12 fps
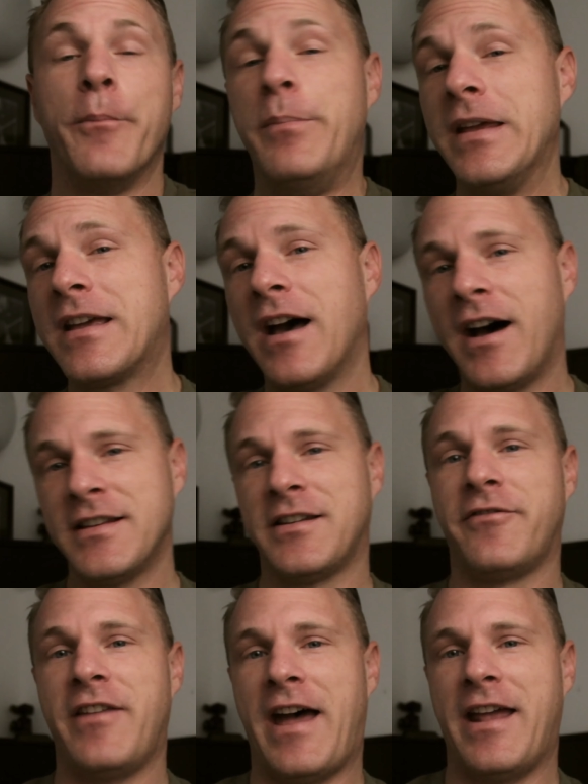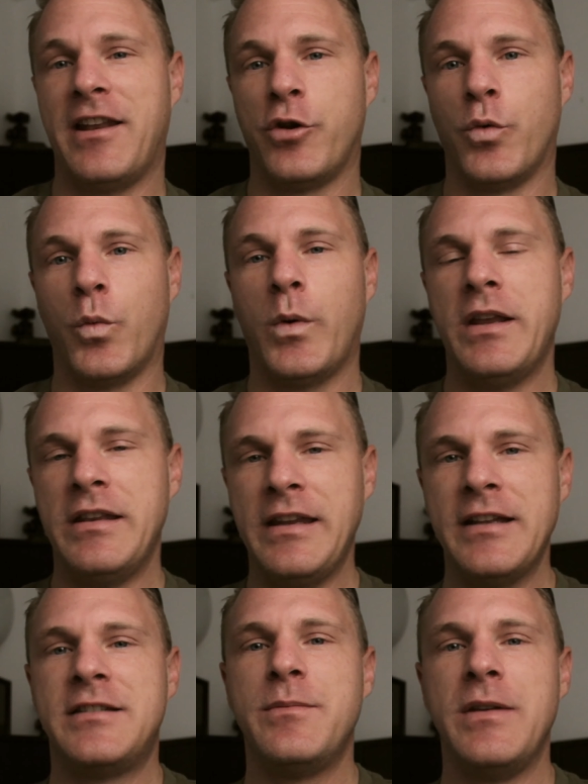Because of that, we
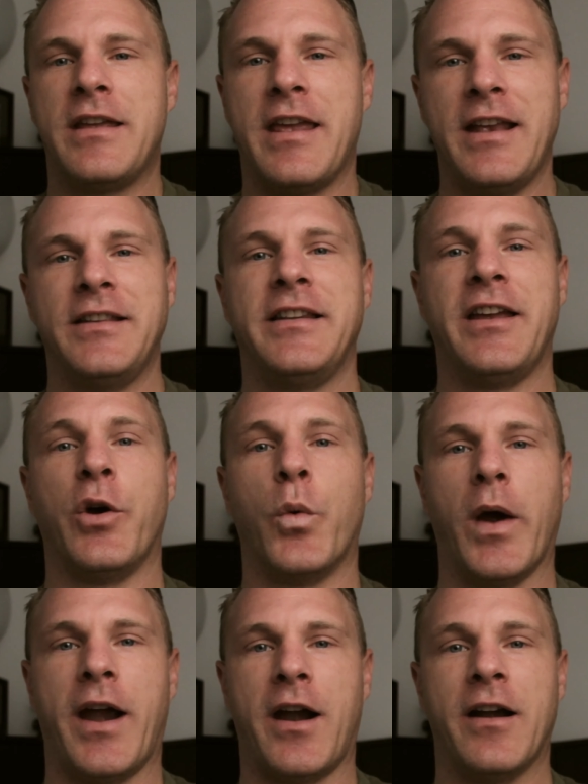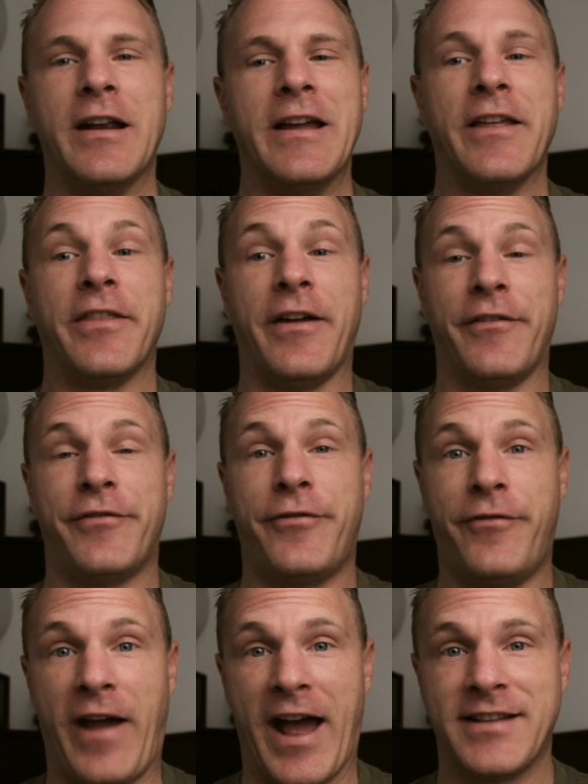need to be keenly aware that
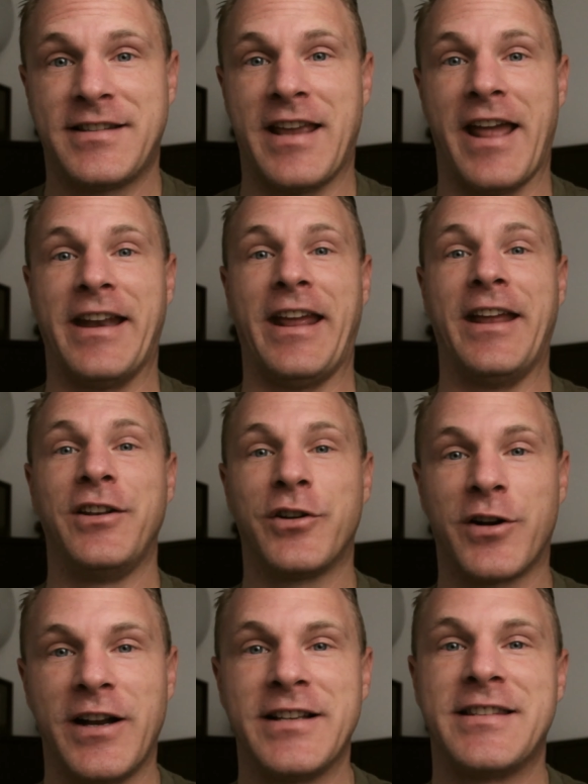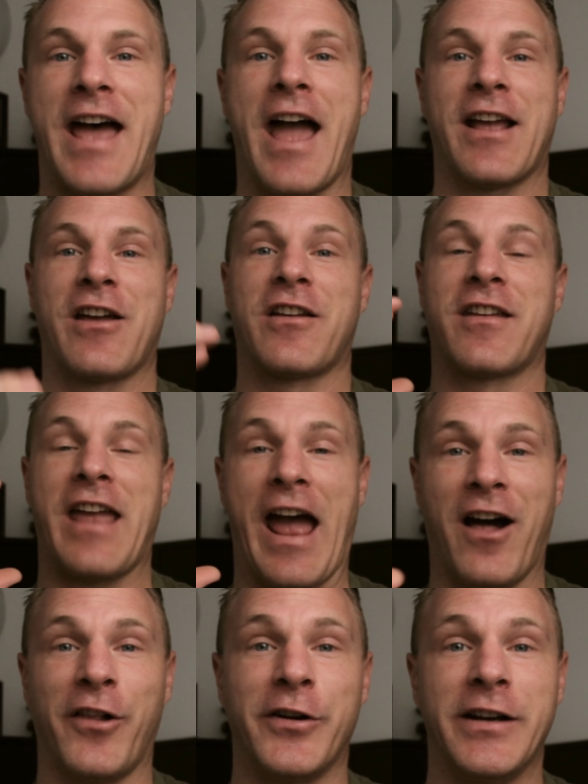fats can increase that
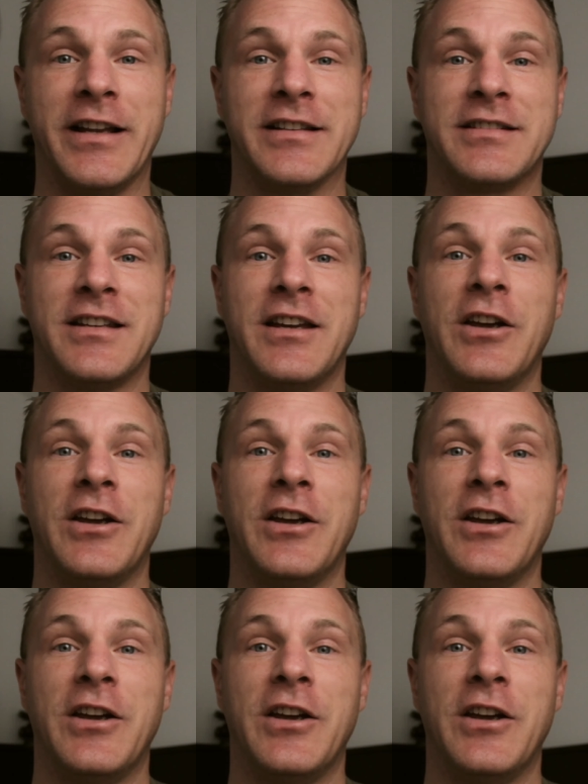calories